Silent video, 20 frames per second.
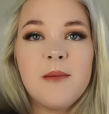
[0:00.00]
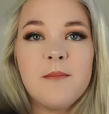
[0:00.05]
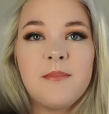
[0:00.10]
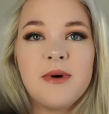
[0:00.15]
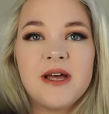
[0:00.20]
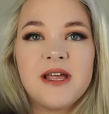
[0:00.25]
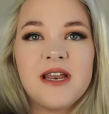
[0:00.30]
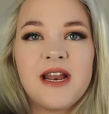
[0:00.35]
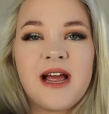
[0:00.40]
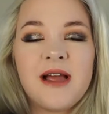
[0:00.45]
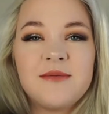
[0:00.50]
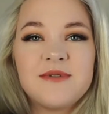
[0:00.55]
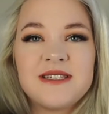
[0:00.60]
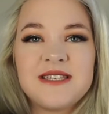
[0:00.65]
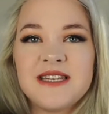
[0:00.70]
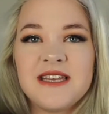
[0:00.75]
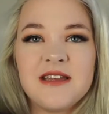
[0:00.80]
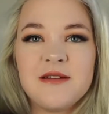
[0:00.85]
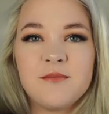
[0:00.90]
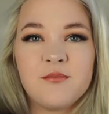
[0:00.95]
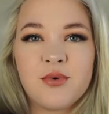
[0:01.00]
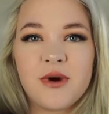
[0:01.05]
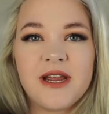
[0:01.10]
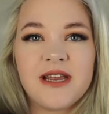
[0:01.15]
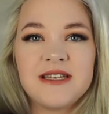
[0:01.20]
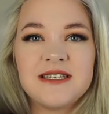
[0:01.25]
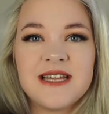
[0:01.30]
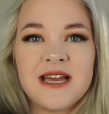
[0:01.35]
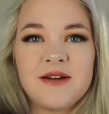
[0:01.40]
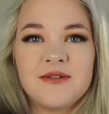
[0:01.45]
But I was seeing
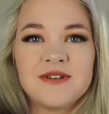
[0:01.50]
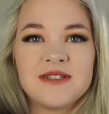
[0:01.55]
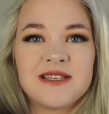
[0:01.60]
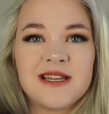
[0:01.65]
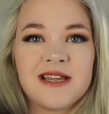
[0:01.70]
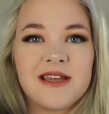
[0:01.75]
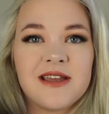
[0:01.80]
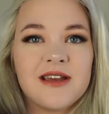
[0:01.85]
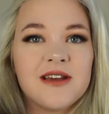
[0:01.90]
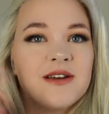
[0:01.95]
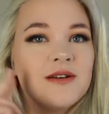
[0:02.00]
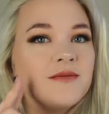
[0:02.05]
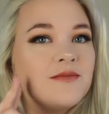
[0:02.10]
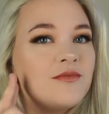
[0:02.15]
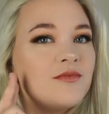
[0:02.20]
breakdowns like